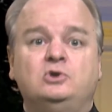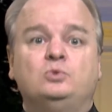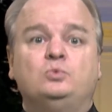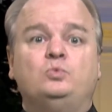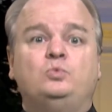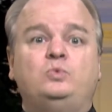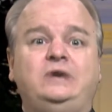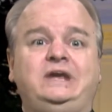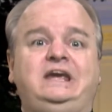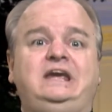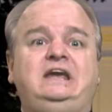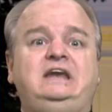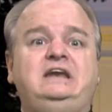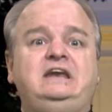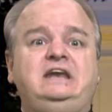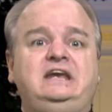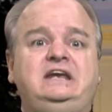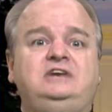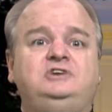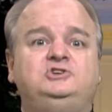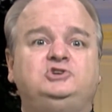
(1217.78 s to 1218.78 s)
We
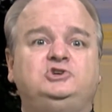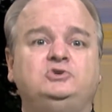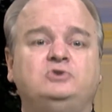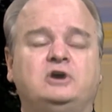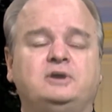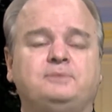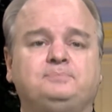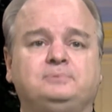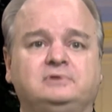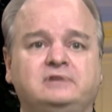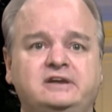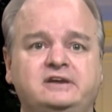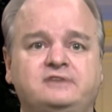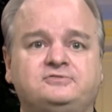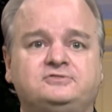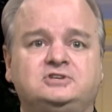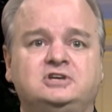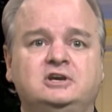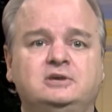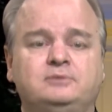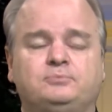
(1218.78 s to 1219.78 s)
need to uplift
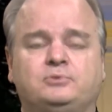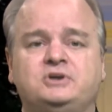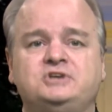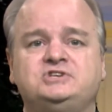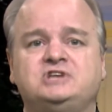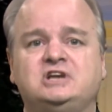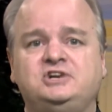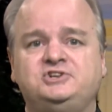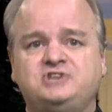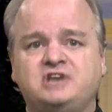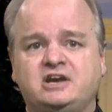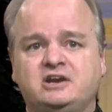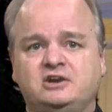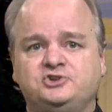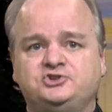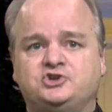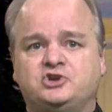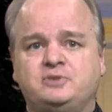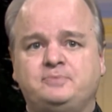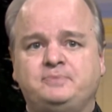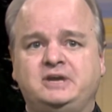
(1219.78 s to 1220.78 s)
President Donald
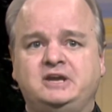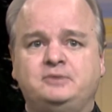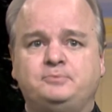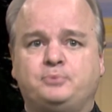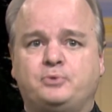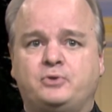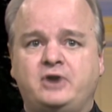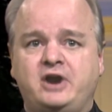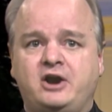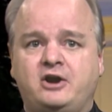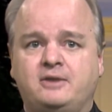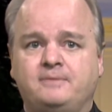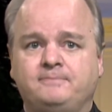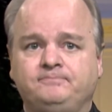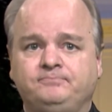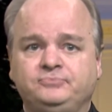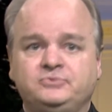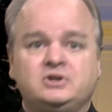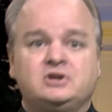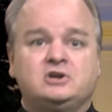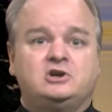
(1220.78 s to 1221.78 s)
Trump in prayer.
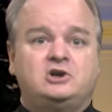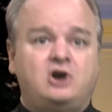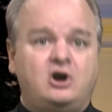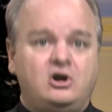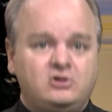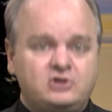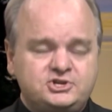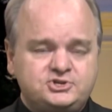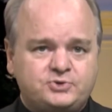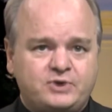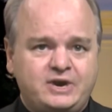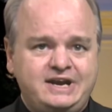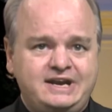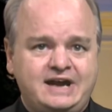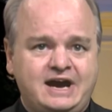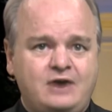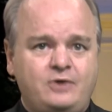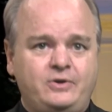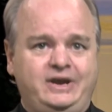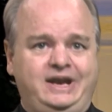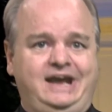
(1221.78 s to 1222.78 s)
Call us right
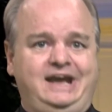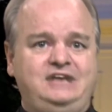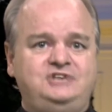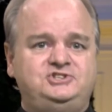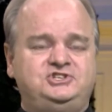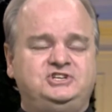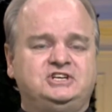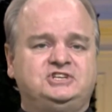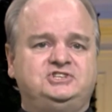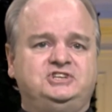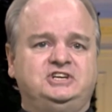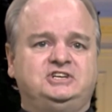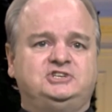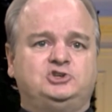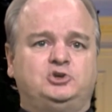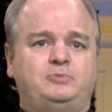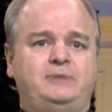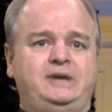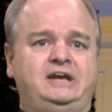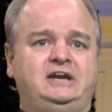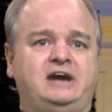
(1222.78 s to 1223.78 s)
now at
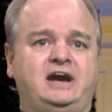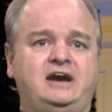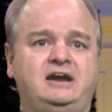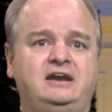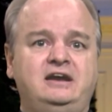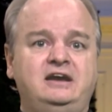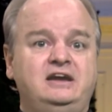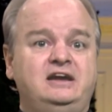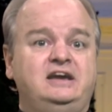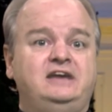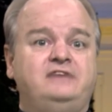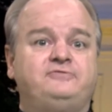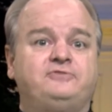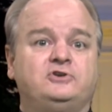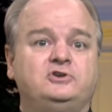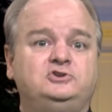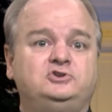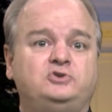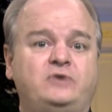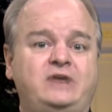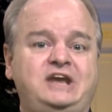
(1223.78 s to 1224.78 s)
866-OBEY-GOD, and for a
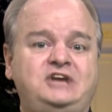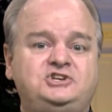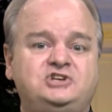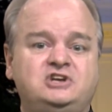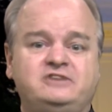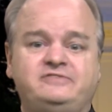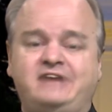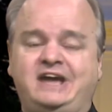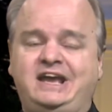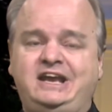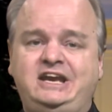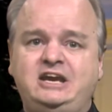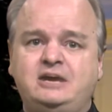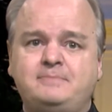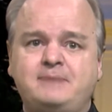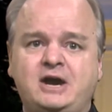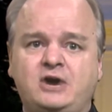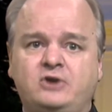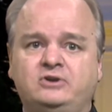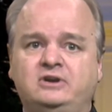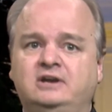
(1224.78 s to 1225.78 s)
donation of any
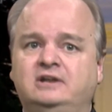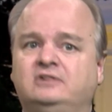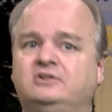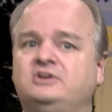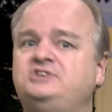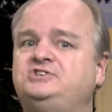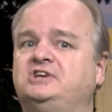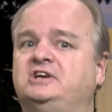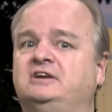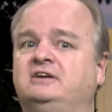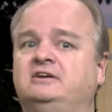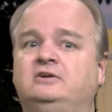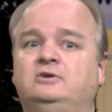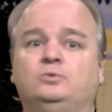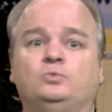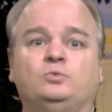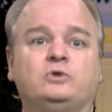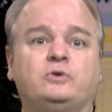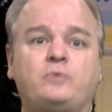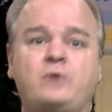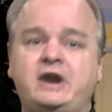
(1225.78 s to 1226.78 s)
amount, listen,
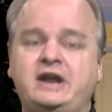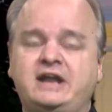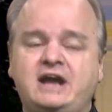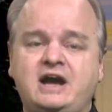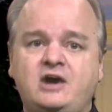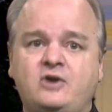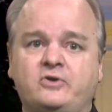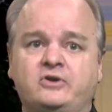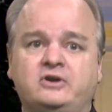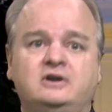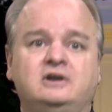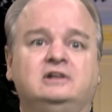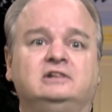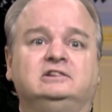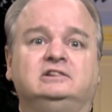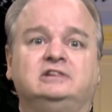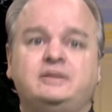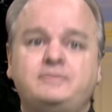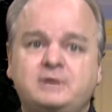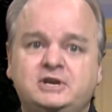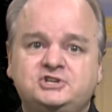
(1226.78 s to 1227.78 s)
we're running out,
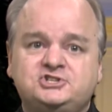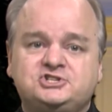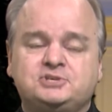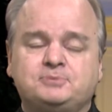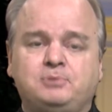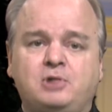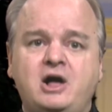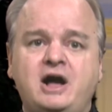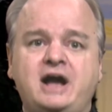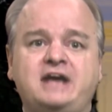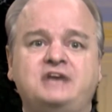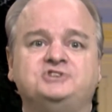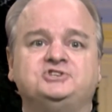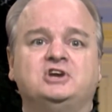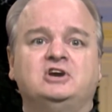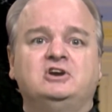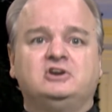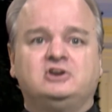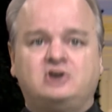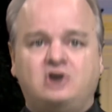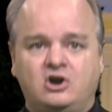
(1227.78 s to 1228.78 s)
limited supplies.
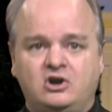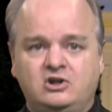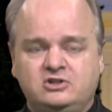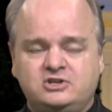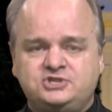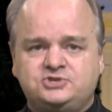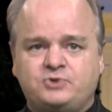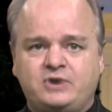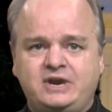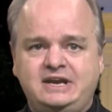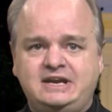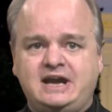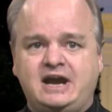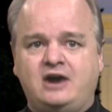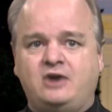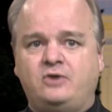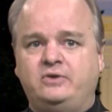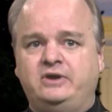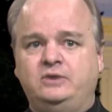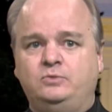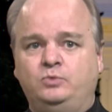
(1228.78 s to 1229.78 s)
Call us right now,
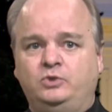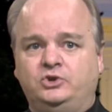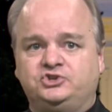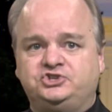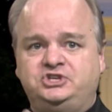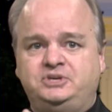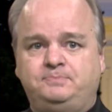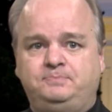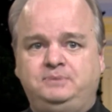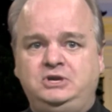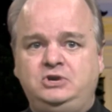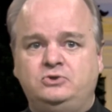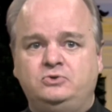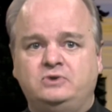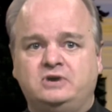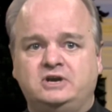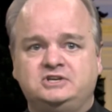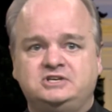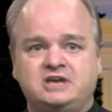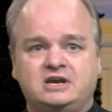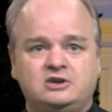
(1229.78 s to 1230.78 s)
and we'll ship you a
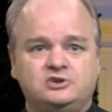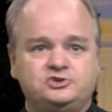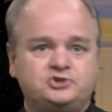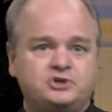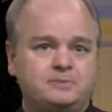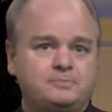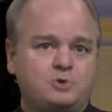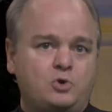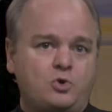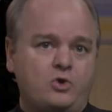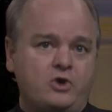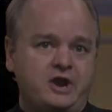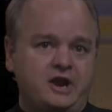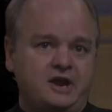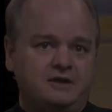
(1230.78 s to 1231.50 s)
Donald Trump coin.